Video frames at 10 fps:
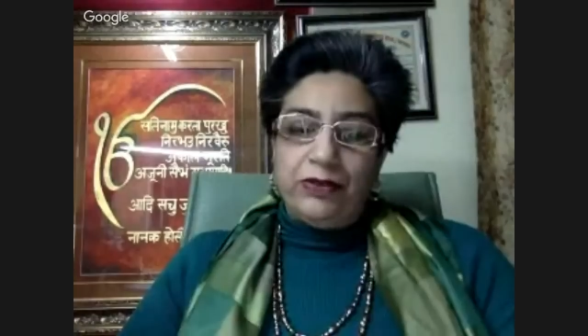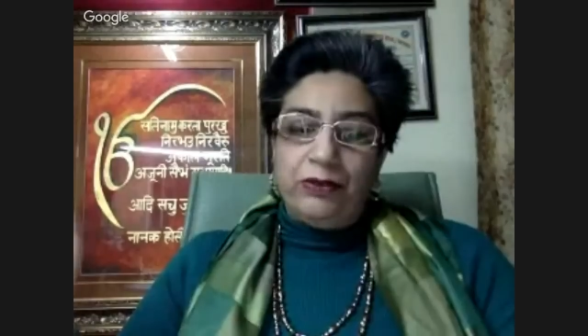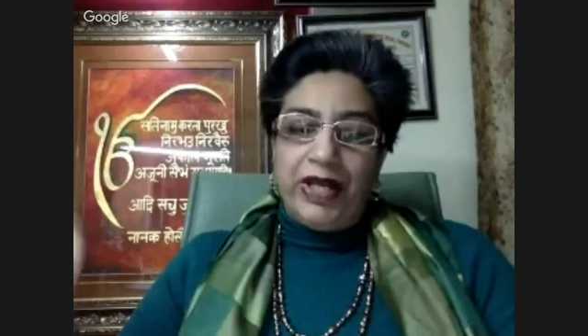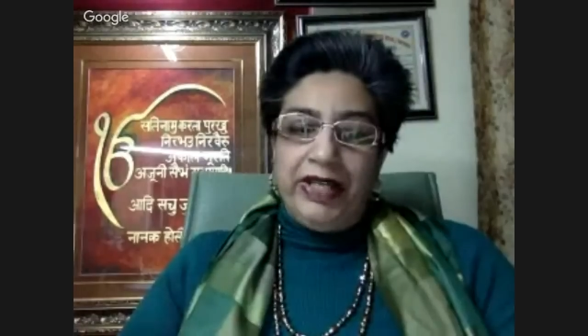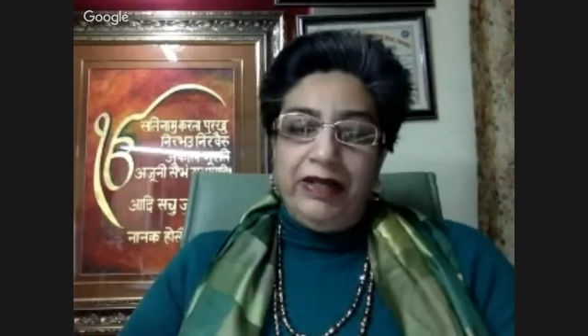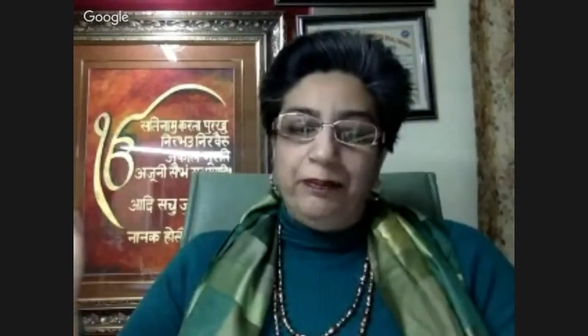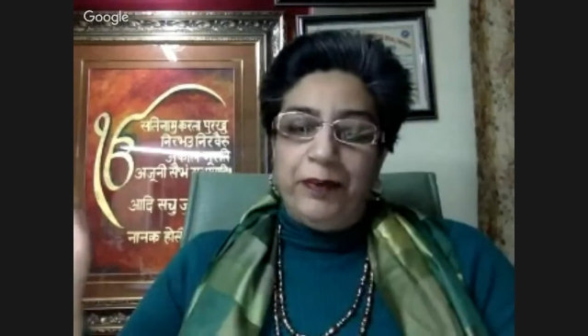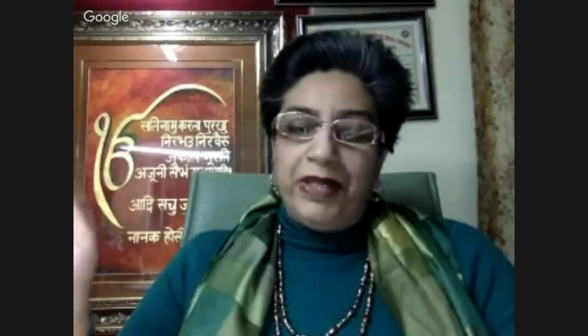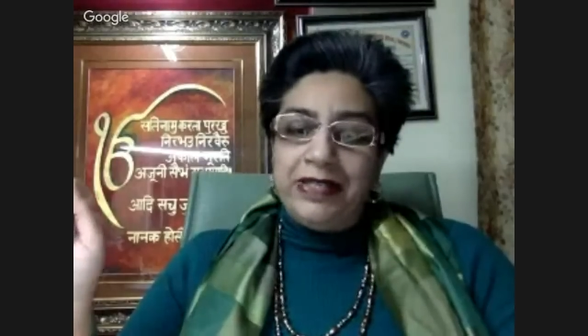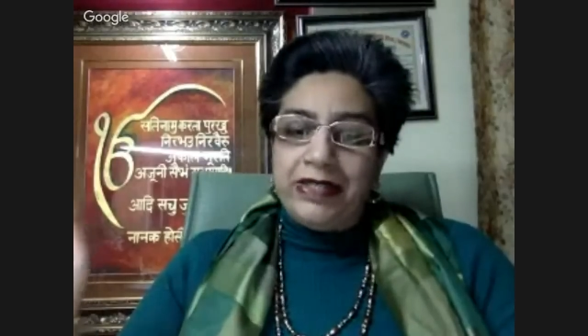So when
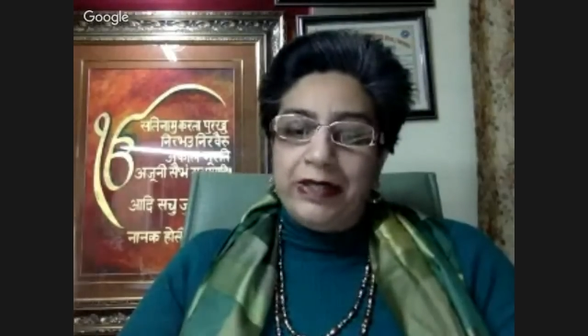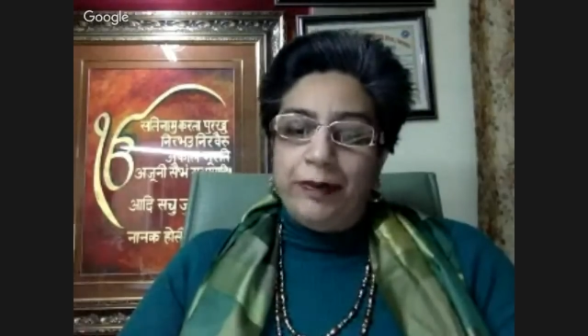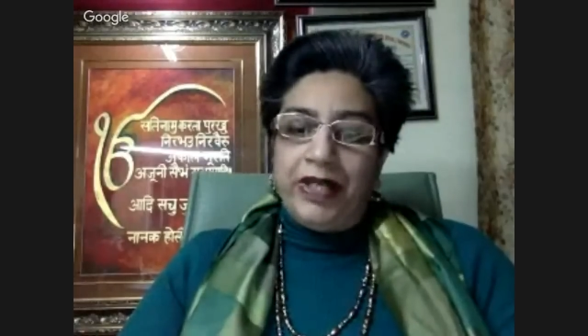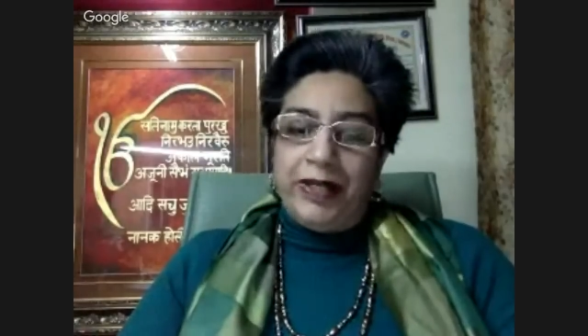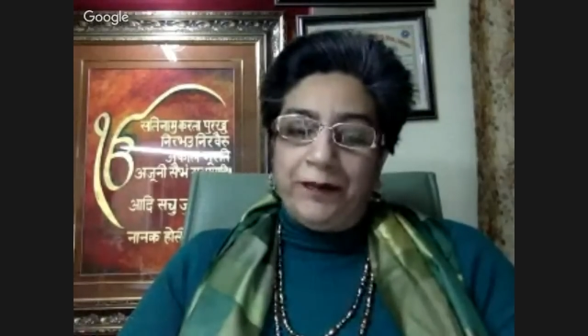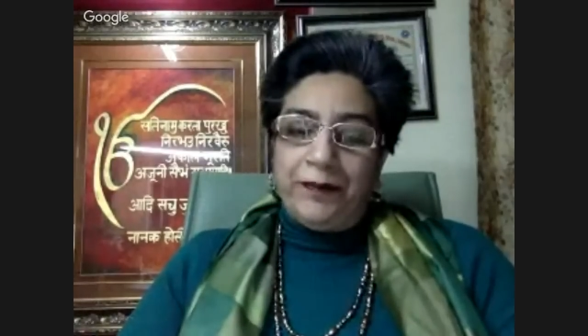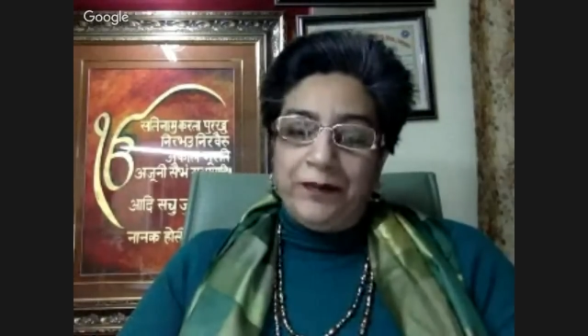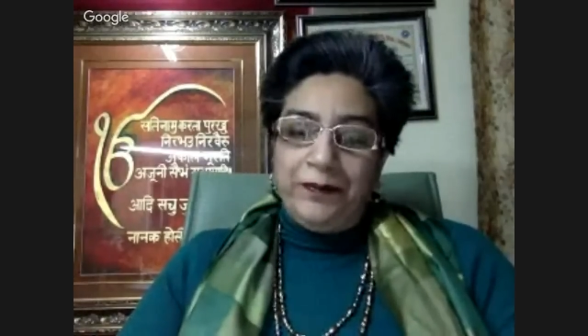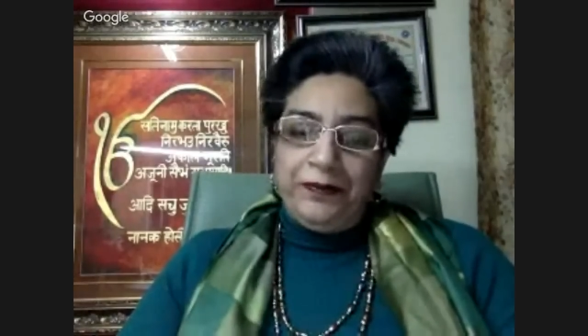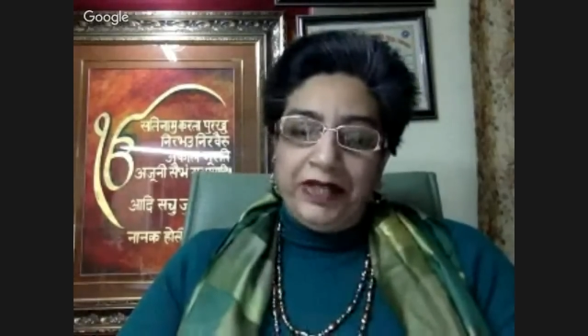principally,
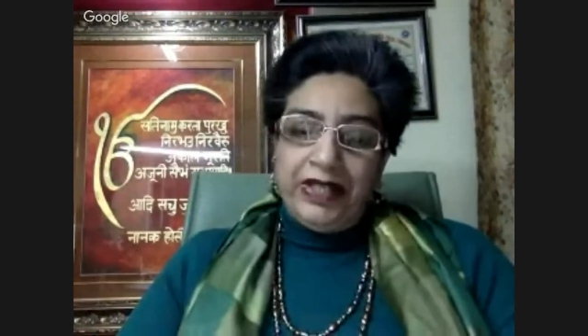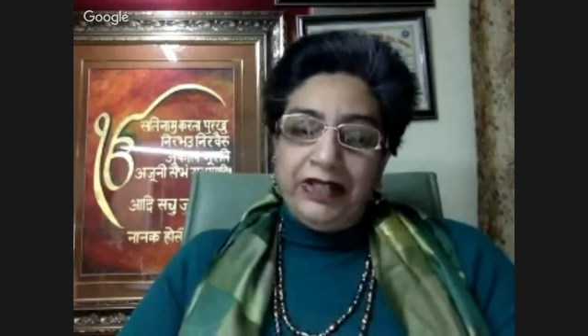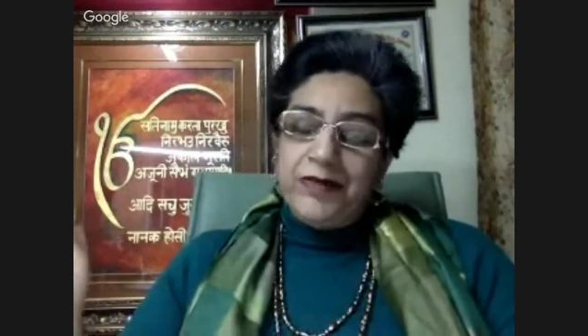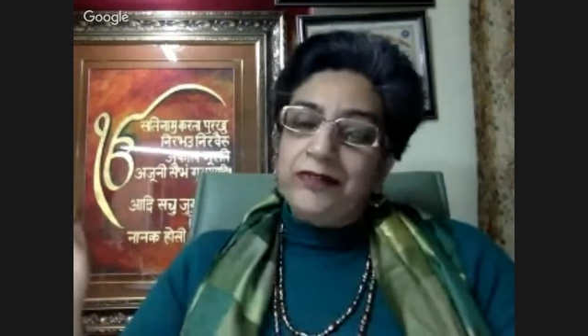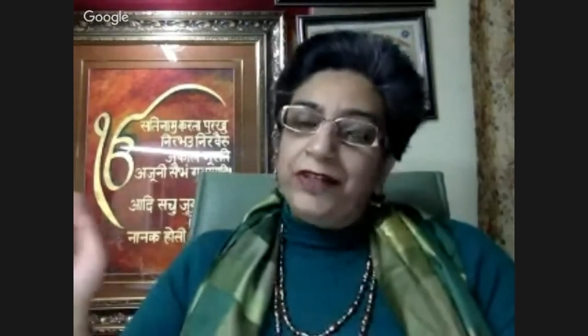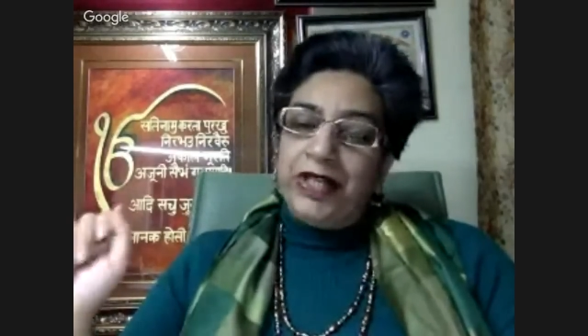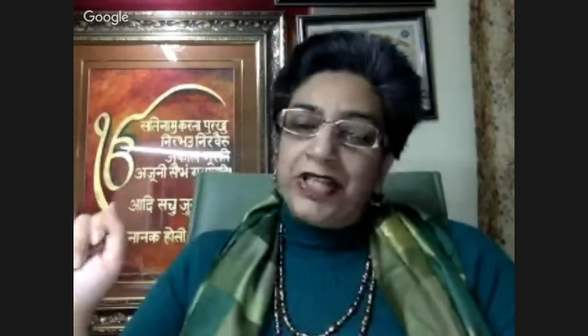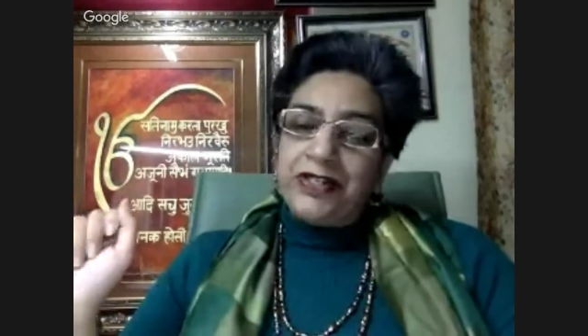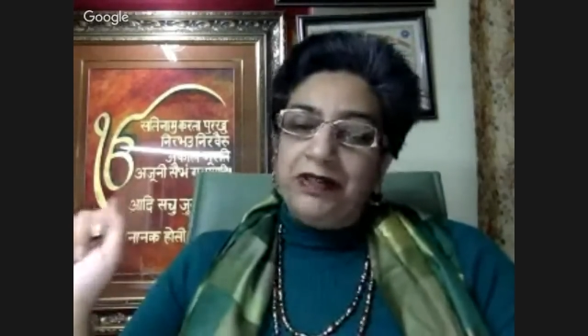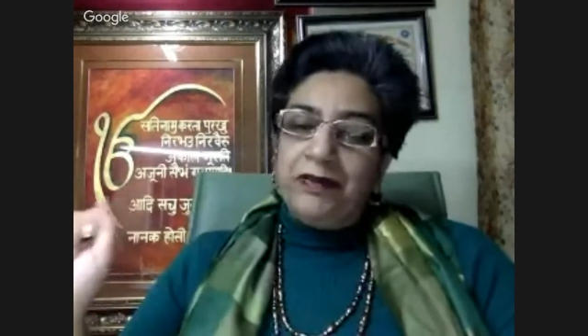in terms of
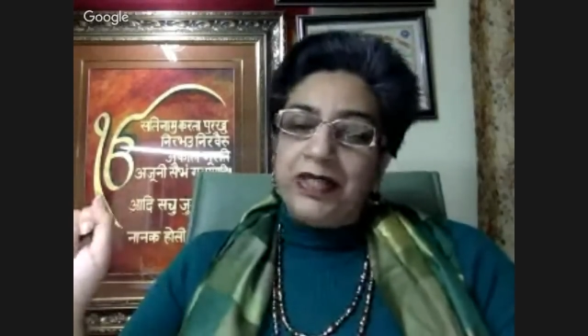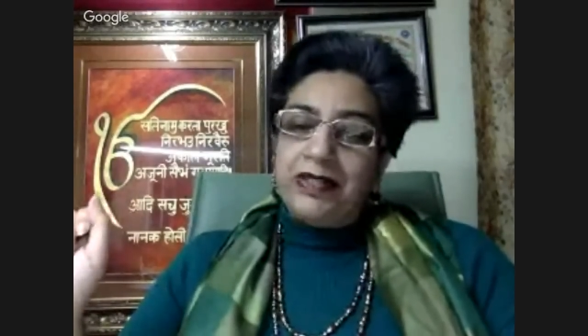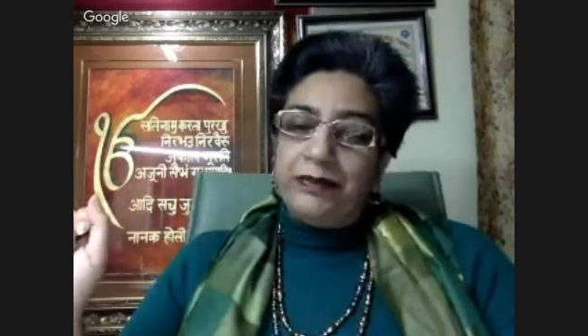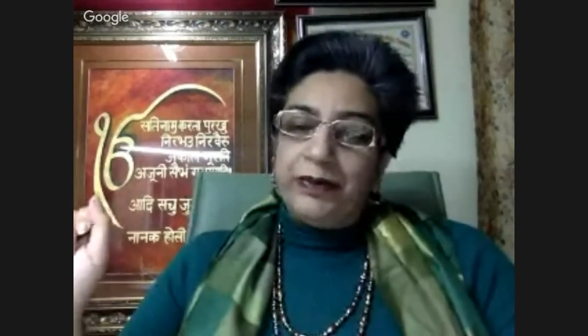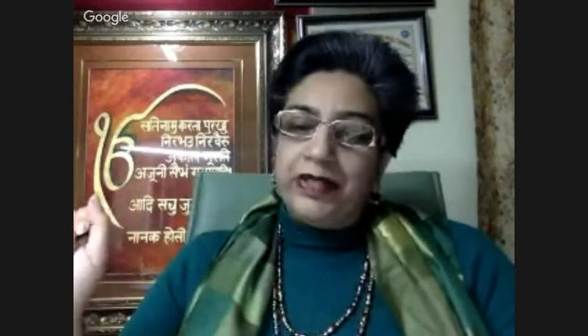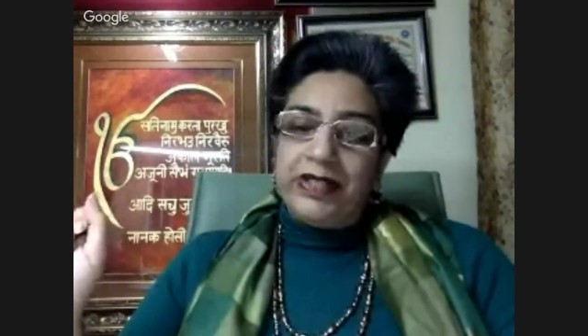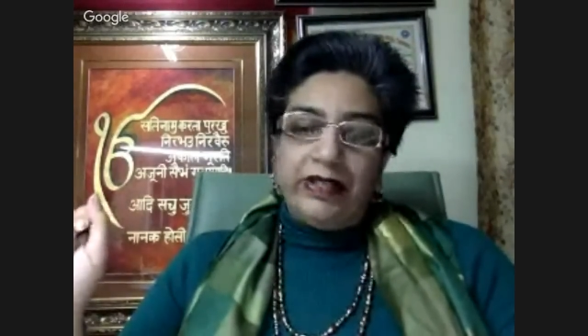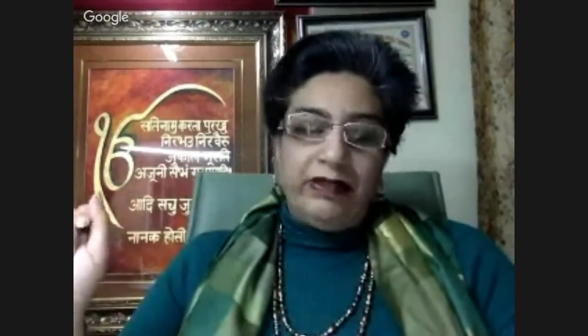foundational principles,